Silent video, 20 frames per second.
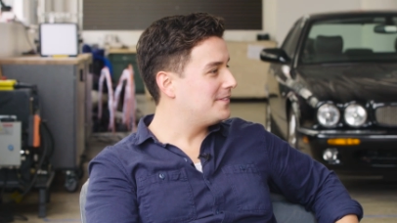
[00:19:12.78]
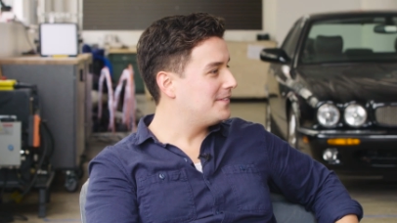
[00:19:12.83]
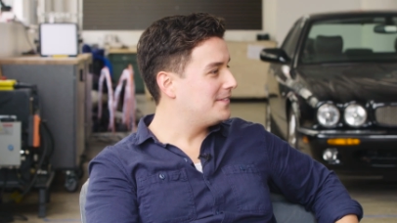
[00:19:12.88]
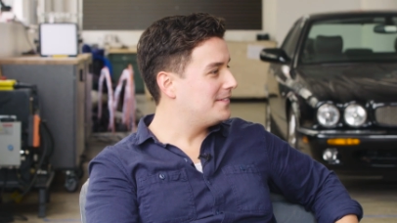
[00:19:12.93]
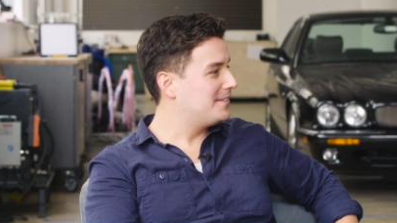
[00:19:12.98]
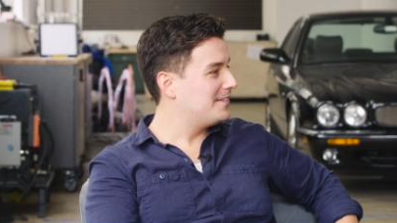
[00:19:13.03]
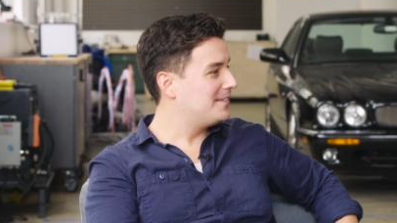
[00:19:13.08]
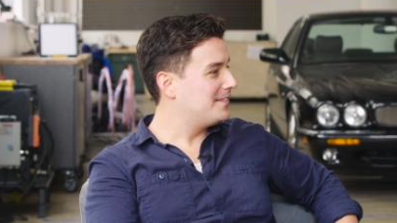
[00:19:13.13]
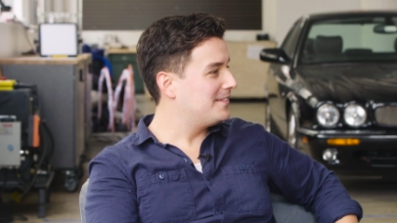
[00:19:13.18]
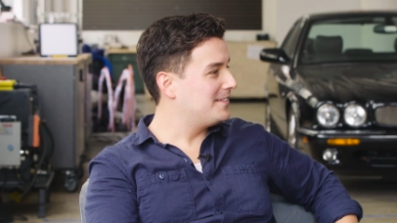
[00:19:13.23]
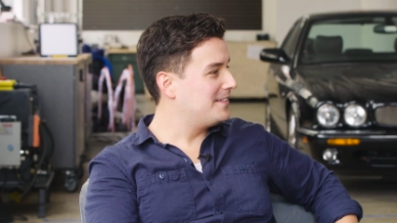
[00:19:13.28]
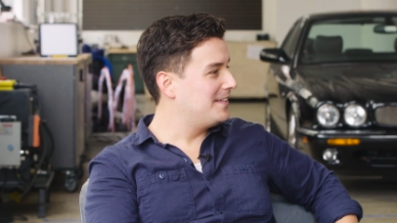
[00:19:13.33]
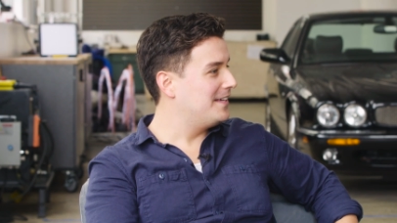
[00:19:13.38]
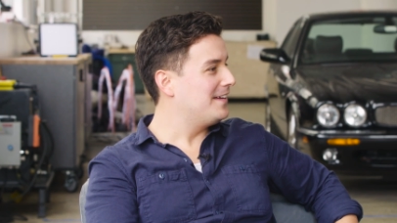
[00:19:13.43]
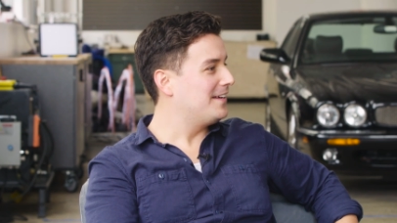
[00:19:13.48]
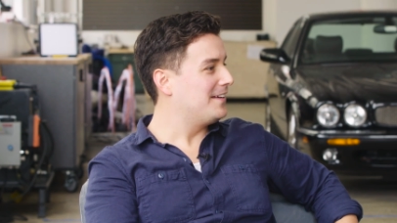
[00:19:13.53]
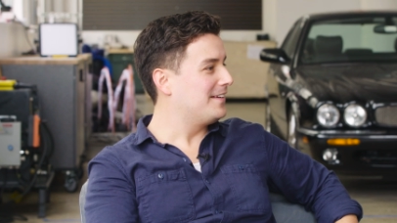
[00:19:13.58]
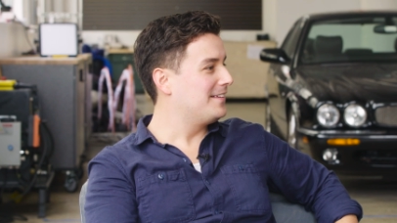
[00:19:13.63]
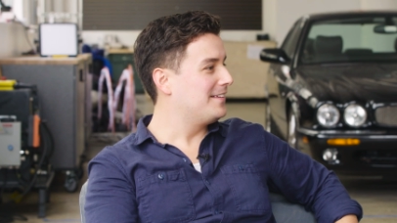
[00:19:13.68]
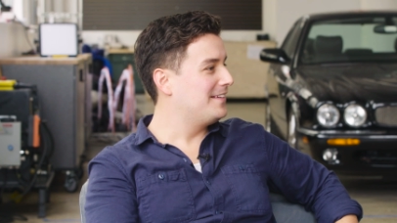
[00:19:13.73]
Wow.
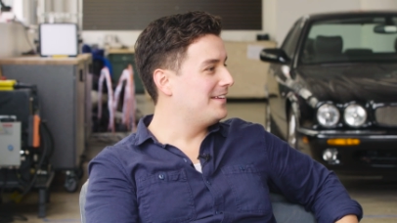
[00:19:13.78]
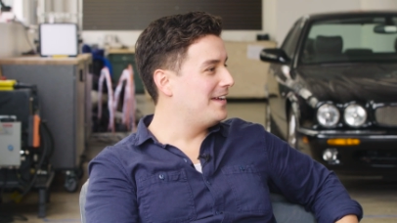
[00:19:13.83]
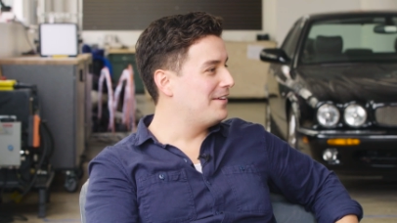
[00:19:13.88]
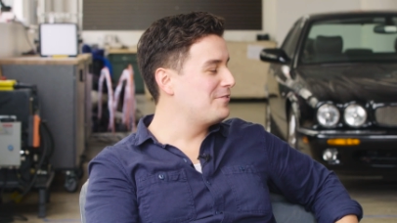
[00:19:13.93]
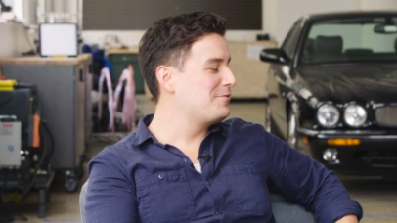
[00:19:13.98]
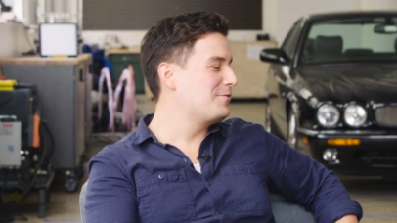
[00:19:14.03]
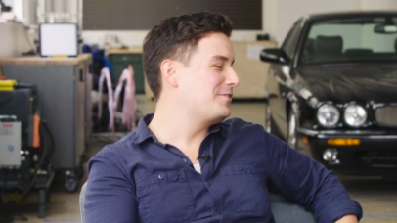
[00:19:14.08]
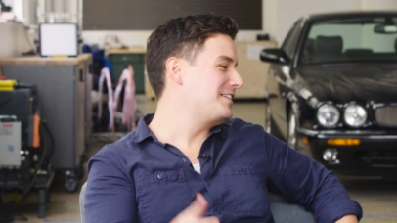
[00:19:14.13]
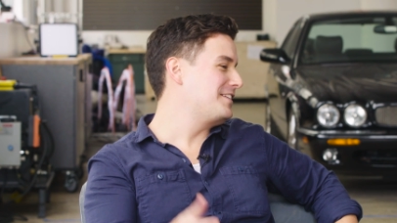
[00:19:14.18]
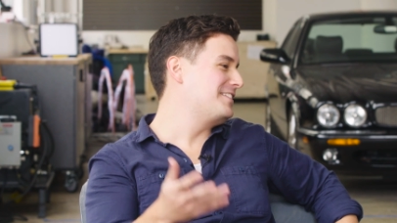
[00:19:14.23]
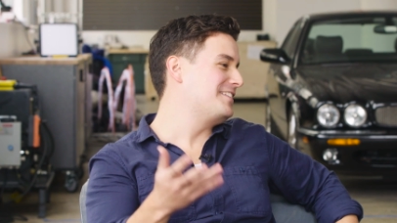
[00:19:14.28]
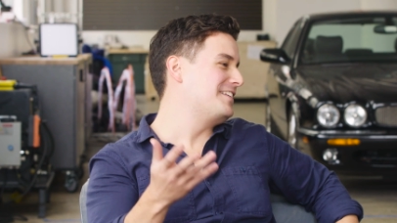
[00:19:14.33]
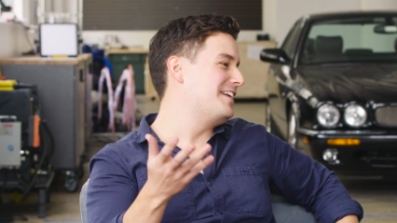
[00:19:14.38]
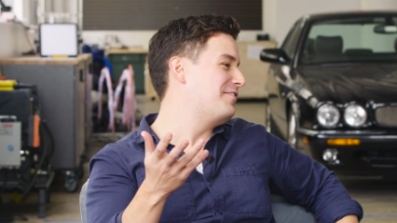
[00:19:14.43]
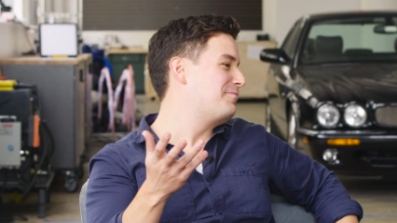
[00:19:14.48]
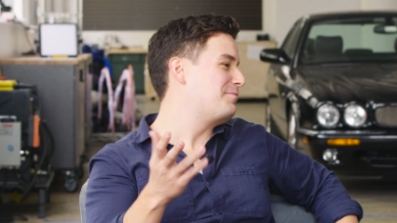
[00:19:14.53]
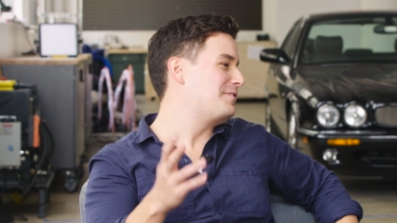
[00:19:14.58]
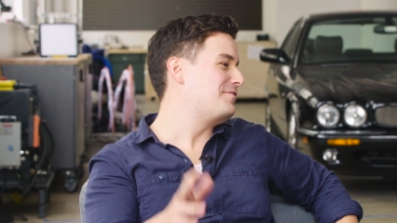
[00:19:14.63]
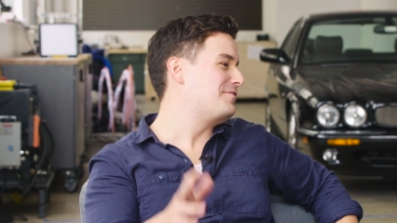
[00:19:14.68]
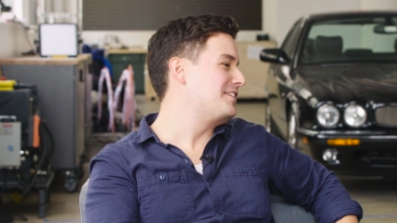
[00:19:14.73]
Yeah. Everyone needs an
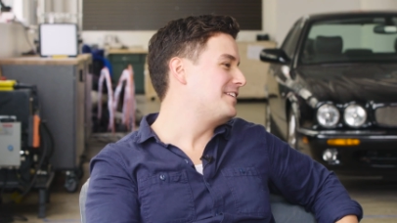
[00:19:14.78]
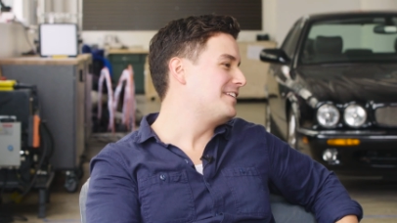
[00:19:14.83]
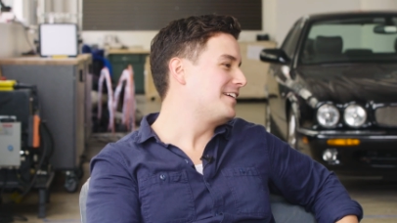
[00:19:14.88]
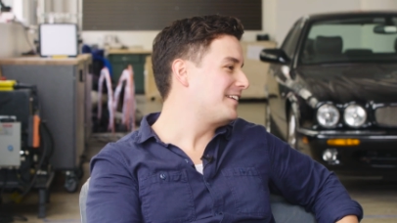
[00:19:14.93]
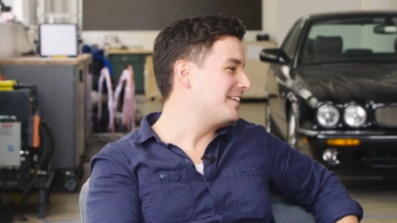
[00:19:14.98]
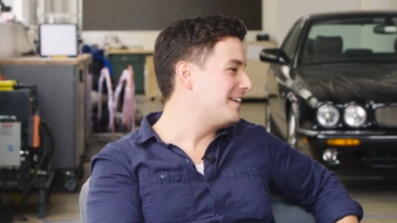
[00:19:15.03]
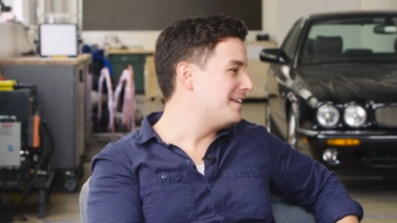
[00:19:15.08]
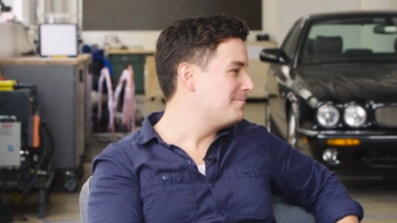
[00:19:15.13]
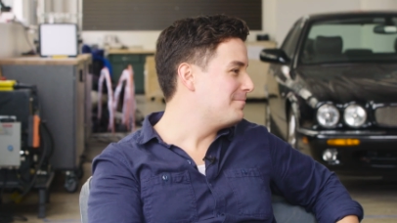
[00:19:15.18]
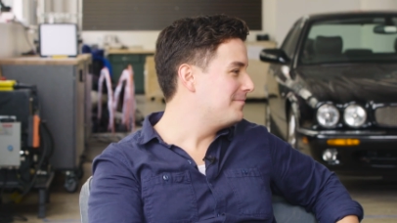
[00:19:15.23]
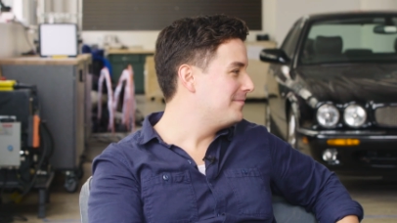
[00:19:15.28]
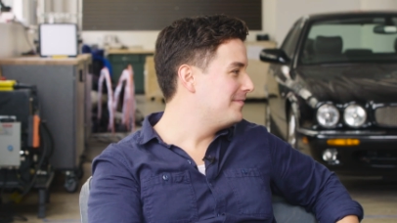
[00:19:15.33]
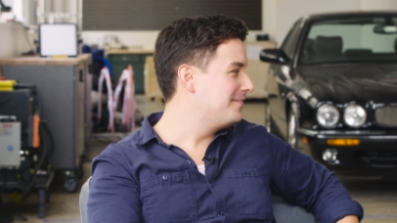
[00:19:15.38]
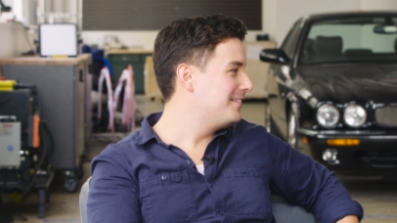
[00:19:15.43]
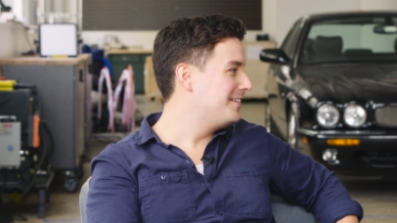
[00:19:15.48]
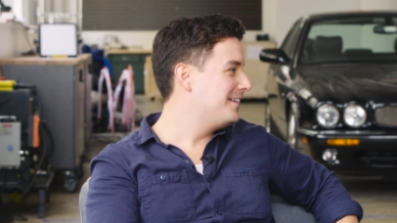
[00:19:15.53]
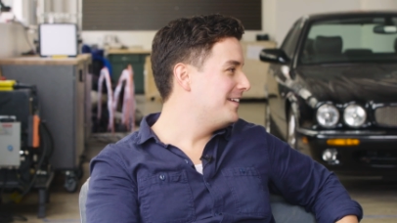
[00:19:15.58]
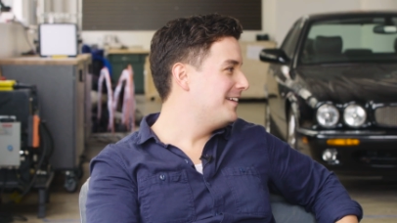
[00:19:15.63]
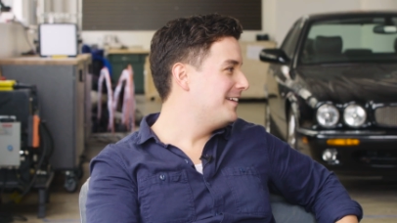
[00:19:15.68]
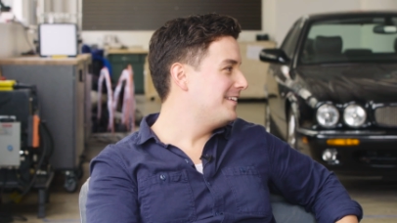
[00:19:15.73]
FPV nickname.
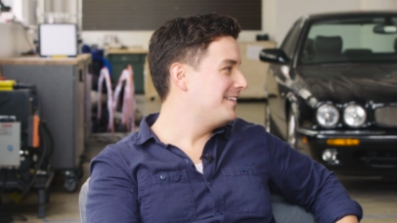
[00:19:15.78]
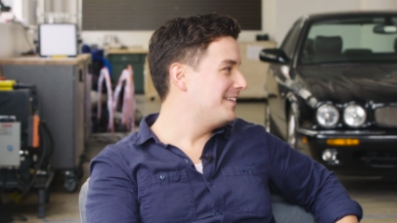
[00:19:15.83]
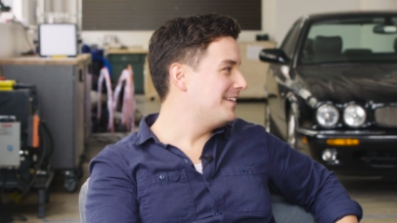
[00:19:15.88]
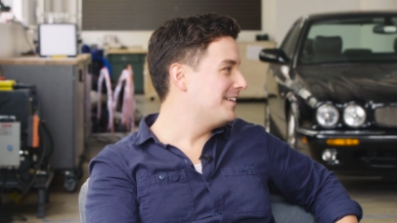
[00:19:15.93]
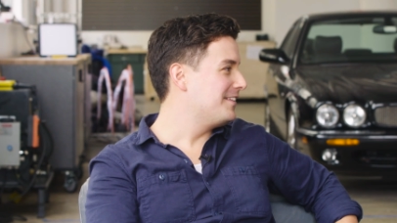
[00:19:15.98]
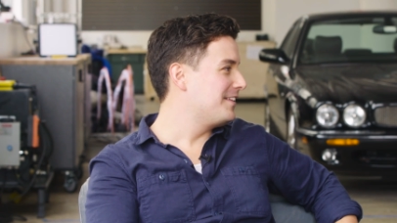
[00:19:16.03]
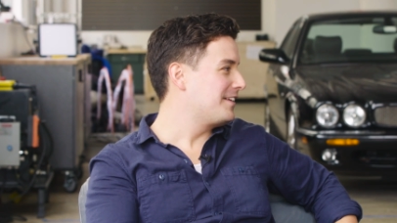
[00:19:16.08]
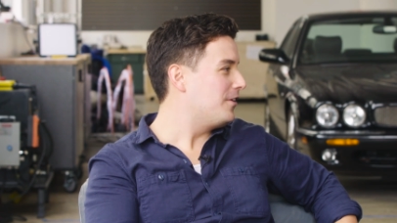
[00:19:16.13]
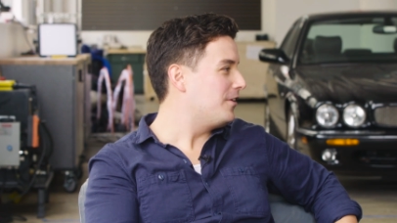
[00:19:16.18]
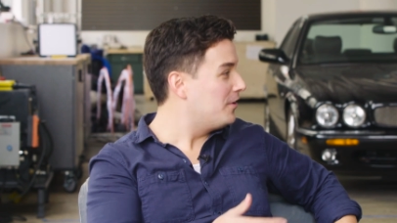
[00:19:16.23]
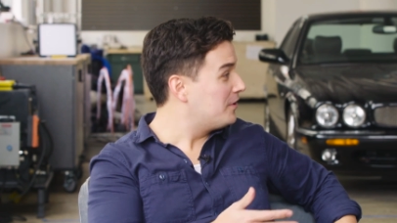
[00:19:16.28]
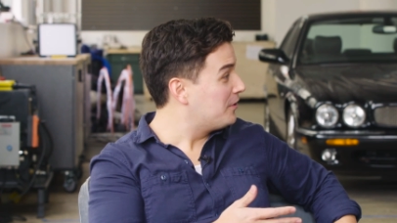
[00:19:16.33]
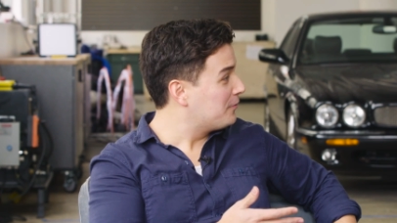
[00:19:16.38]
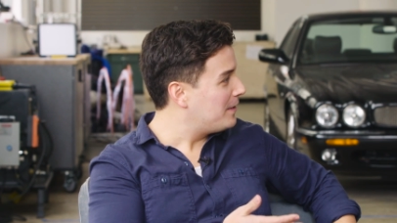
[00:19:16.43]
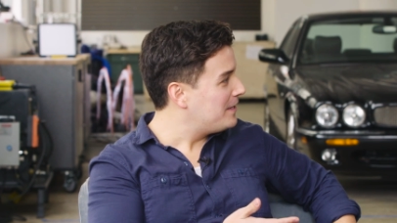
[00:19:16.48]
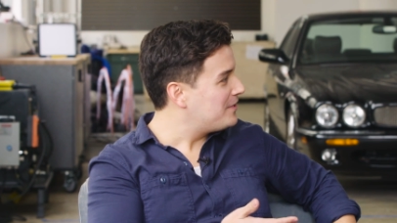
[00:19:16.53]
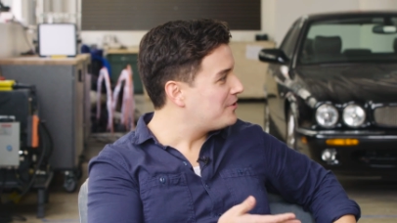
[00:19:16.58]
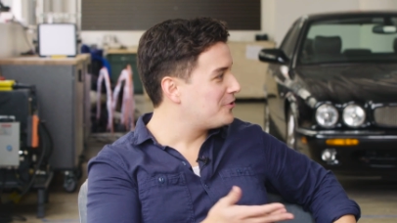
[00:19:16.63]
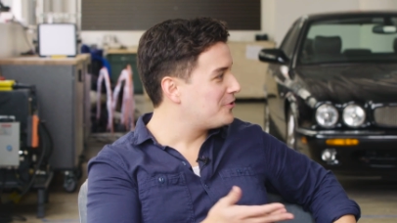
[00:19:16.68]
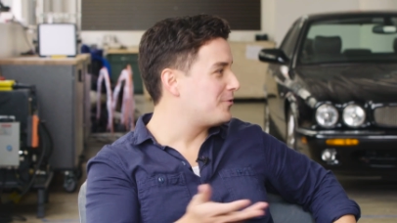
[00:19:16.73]
Yeah. Yeah. Like all your
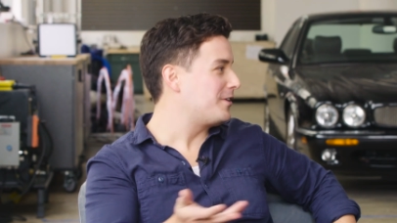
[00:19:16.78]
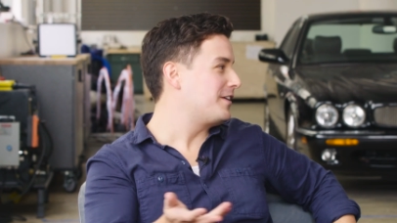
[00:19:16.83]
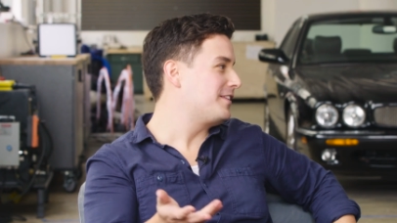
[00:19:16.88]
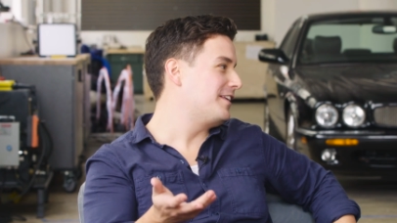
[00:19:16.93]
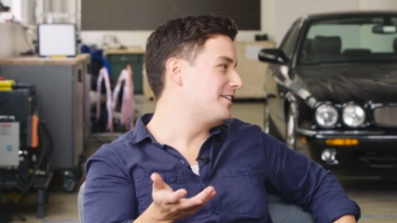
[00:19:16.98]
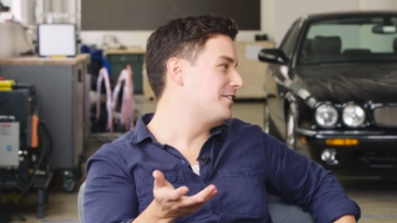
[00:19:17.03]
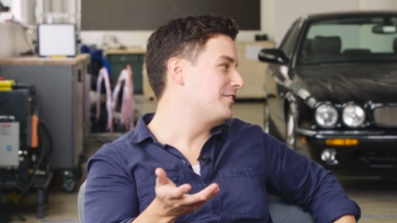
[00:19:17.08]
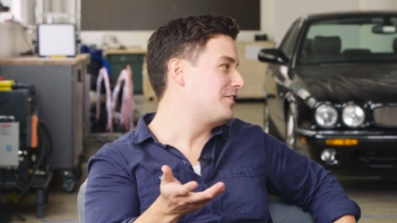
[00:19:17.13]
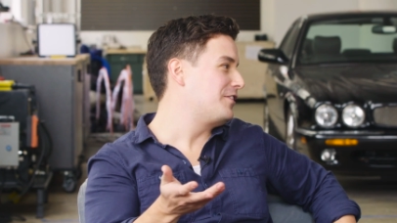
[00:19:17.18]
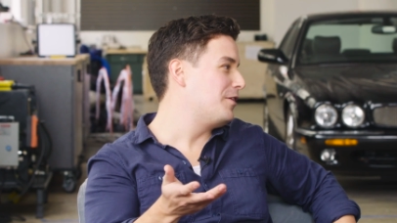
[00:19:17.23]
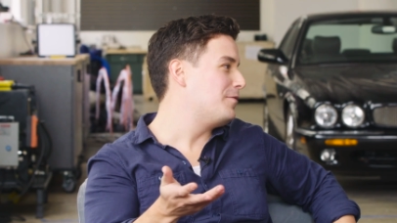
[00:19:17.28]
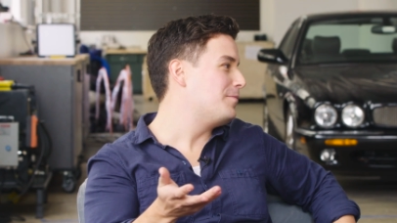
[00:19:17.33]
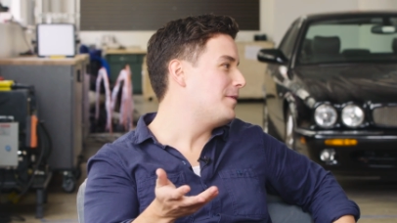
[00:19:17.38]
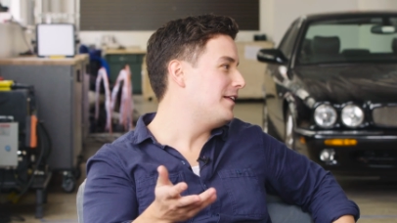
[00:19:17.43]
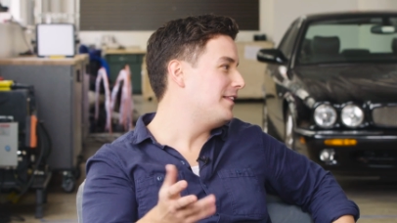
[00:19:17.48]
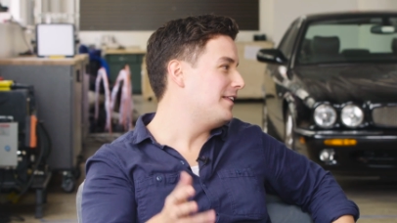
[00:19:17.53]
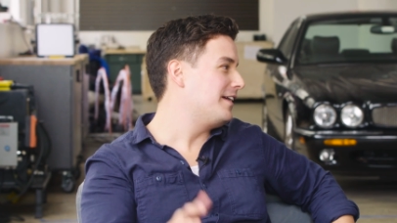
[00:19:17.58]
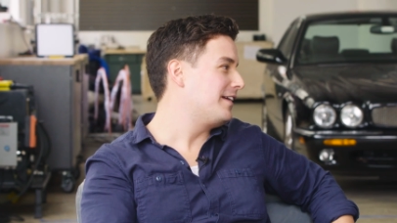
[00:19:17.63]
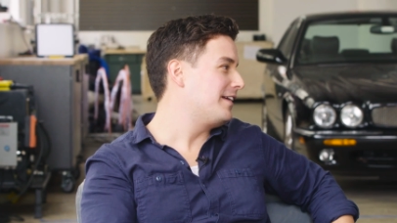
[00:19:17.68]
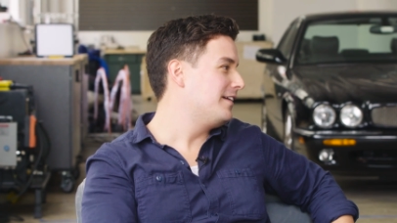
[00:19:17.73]
racers, right? They don't yeah, go by. Like, they